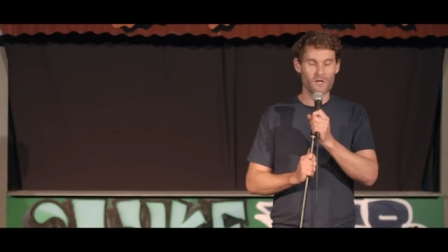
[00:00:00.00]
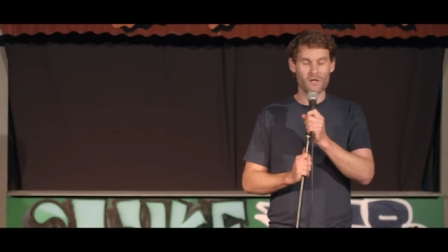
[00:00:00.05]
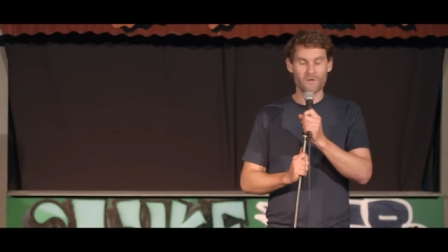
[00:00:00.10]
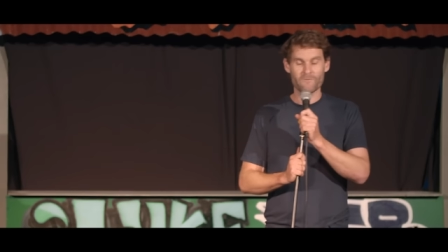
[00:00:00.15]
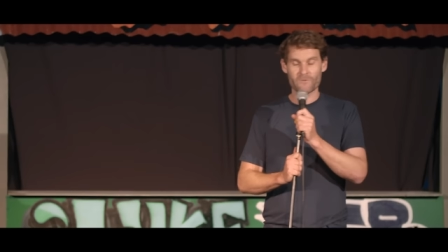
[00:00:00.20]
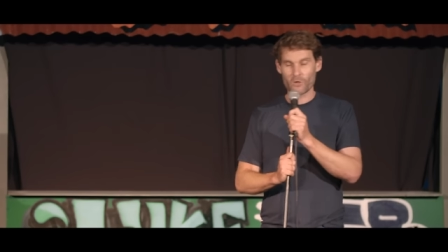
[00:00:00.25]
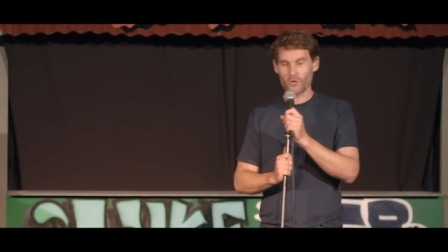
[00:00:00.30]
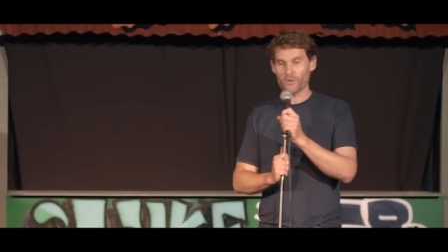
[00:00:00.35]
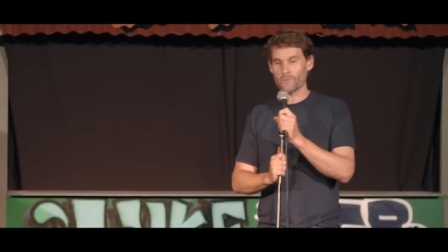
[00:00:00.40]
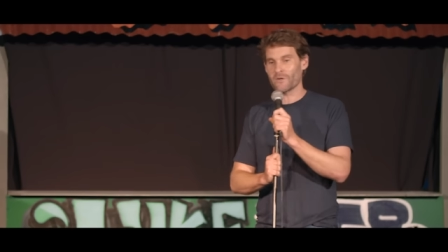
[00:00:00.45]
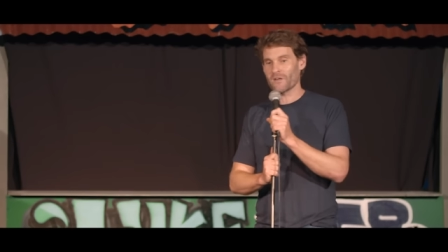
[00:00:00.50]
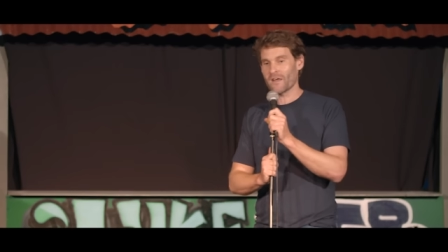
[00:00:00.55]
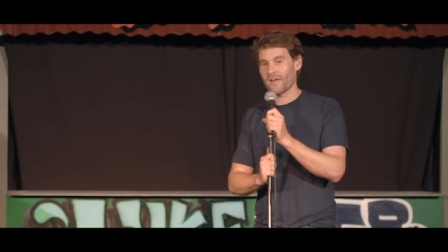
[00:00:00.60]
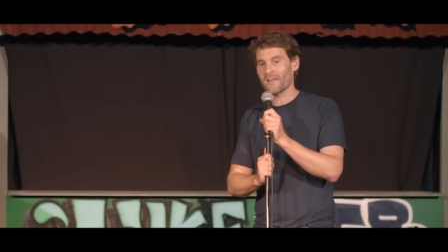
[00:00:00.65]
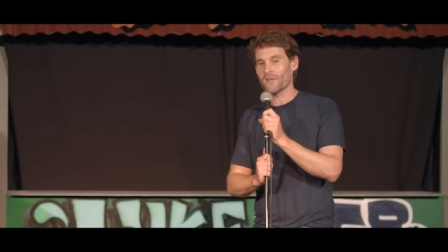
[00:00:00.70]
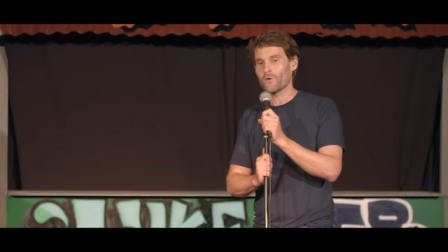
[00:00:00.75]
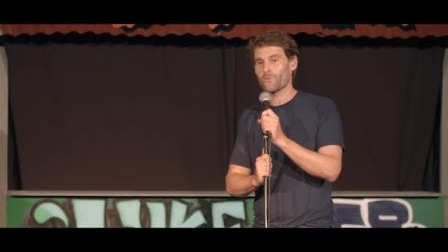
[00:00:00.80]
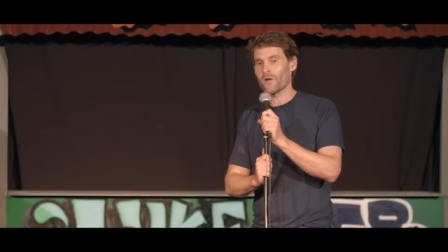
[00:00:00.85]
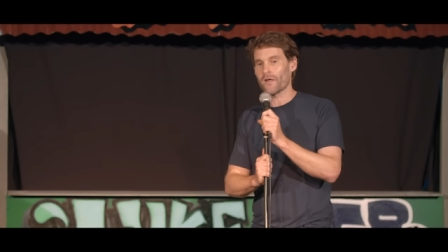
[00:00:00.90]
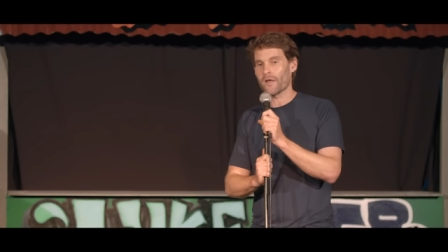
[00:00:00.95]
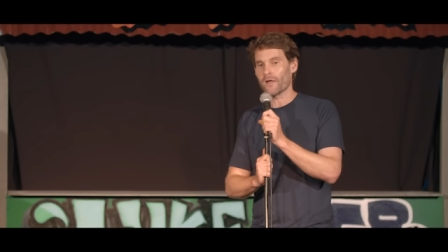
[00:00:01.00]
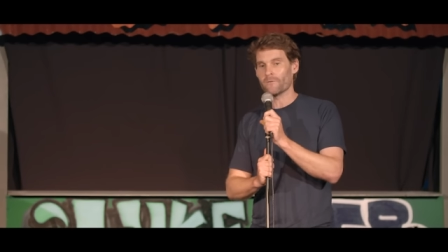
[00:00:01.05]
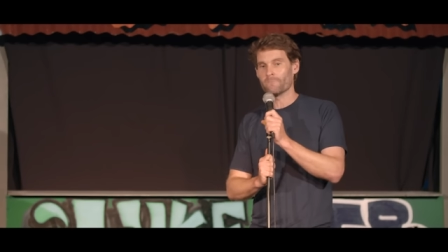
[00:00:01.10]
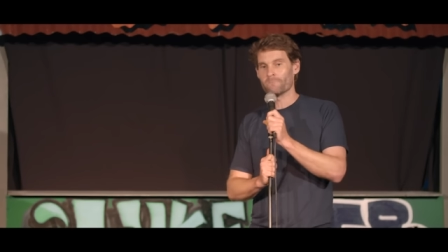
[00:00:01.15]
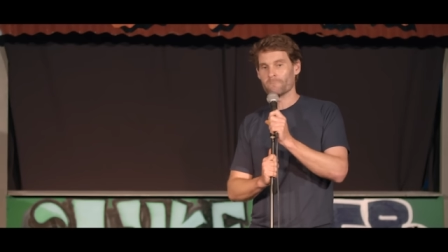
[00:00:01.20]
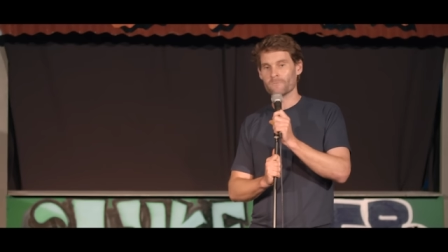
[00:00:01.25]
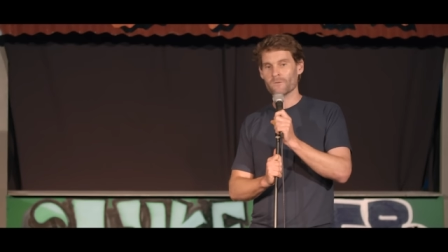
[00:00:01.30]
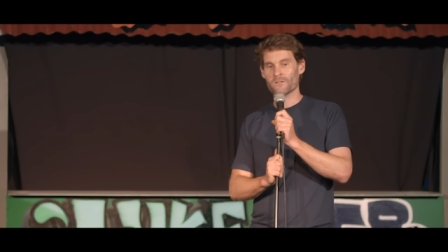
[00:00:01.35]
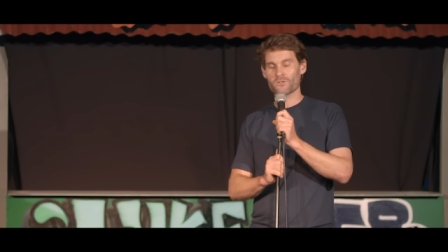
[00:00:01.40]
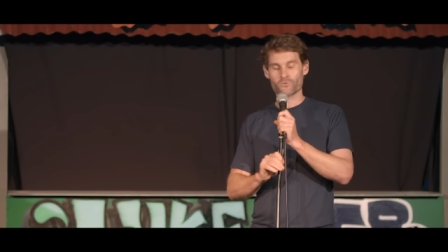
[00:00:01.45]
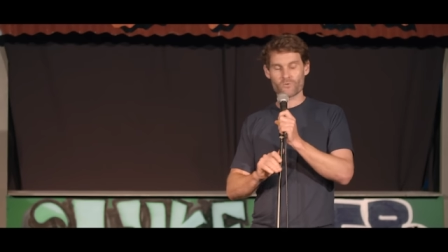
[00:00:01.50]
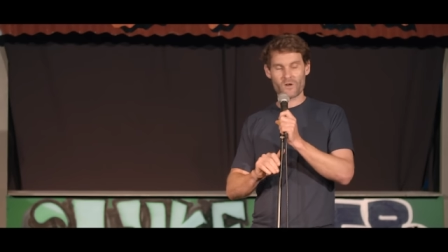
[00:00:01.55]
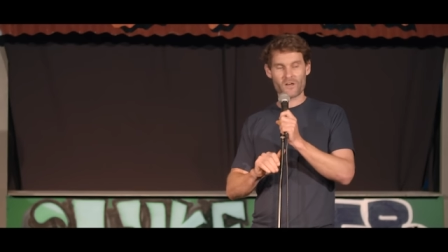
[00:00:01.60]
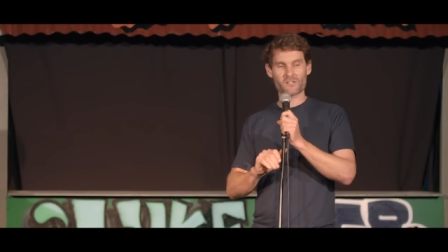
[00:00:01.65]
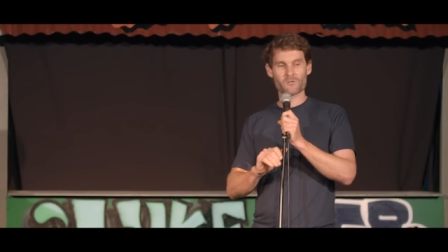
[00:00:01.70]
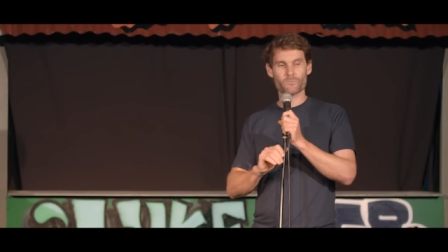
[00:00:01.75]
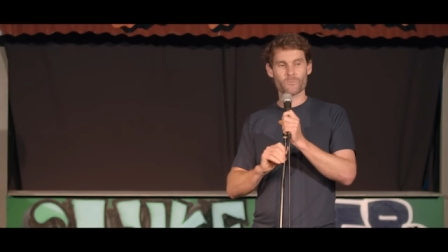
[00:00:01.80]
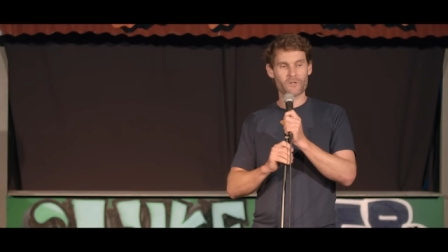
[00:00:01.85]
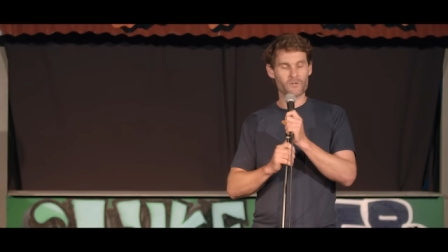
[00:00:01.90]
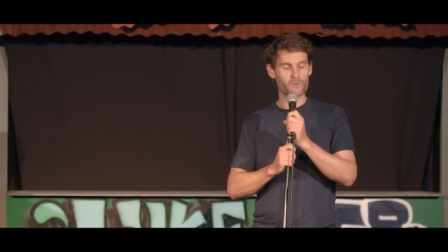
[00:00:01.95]
If you've got to be anywhere,
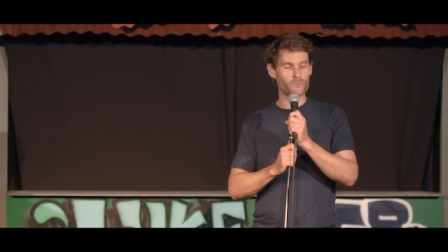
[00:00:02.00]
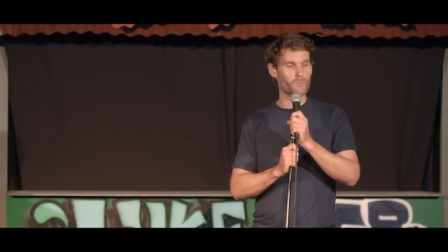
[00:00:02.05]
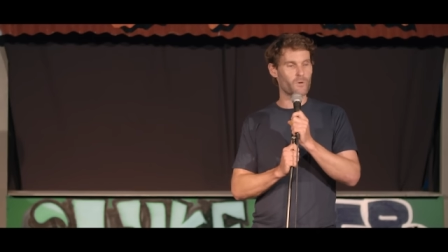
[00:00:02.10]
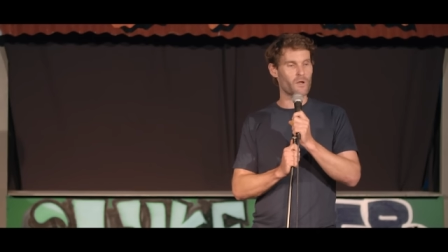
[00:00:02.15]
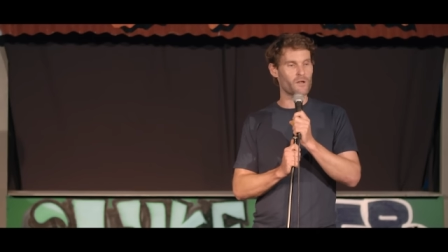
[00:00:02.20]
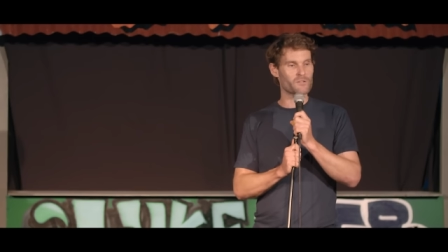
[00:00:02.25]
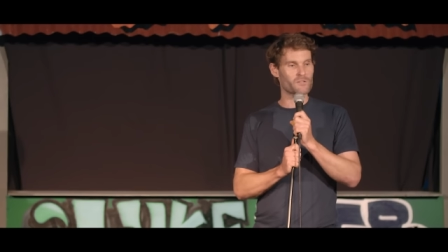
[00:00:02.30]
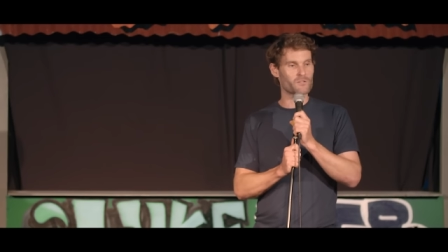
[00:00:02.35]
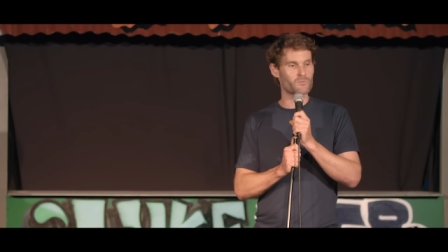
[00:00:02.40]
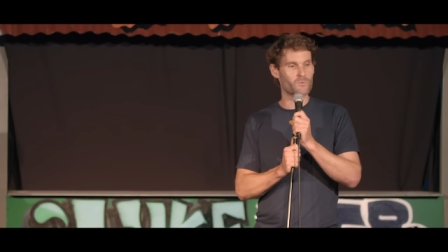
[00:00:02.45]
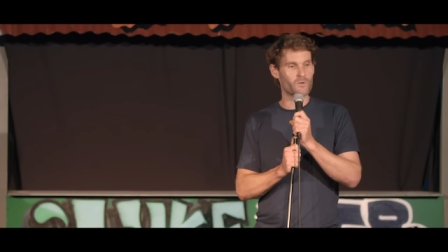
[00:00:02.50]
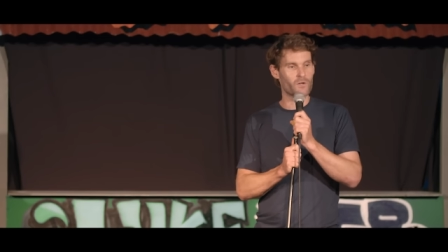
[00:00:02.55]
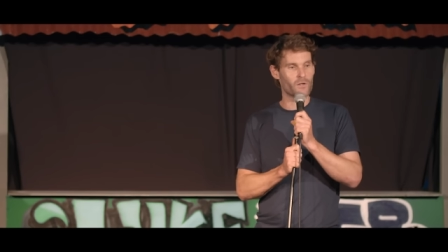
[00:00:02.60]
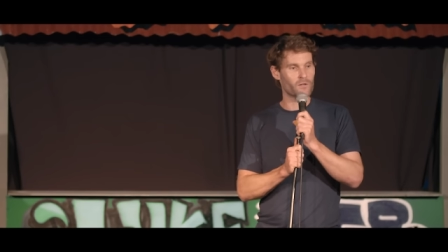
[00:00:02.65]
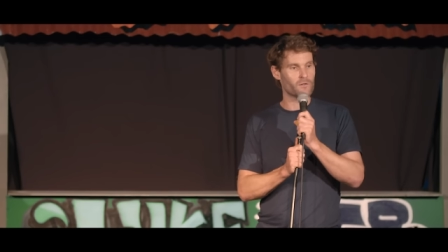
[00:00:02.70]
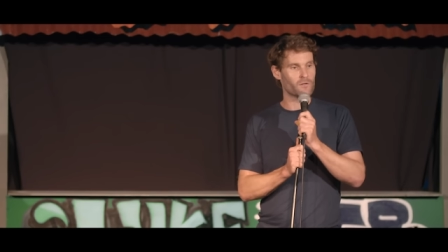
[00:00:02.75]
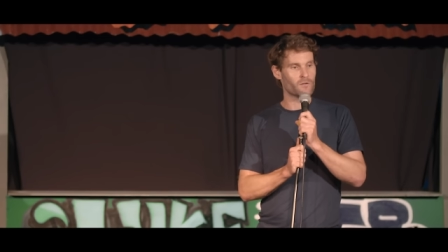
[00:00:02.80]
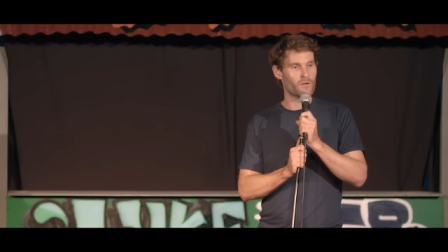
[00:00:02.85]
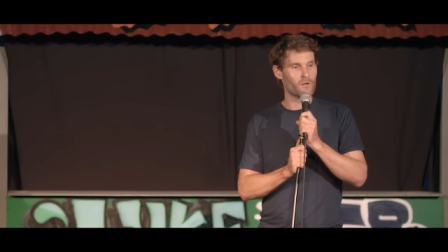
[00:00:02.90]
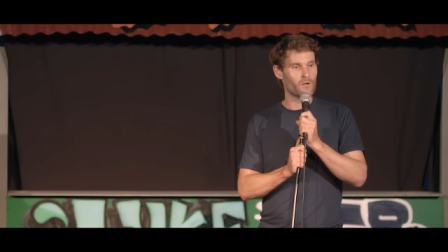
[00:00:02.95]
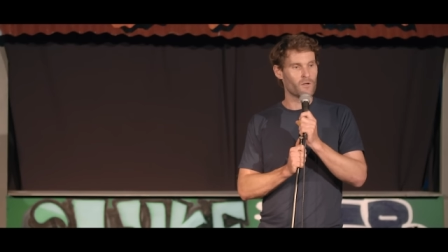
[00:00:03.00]
Australia's a pretty good place to be.